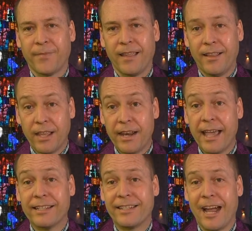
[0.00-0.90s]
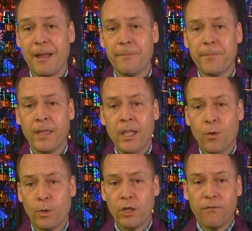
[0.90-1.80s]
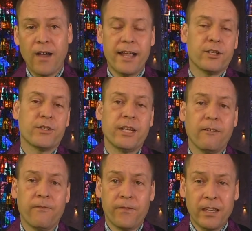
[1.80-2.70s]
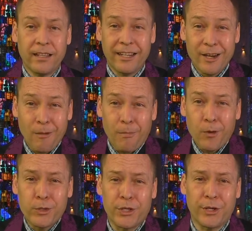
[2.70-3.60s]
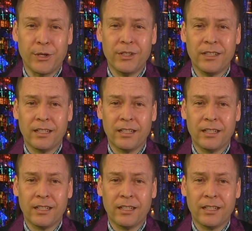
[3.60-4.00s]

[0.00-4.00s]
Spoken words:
And then next time, when you find yourself feeling emotional,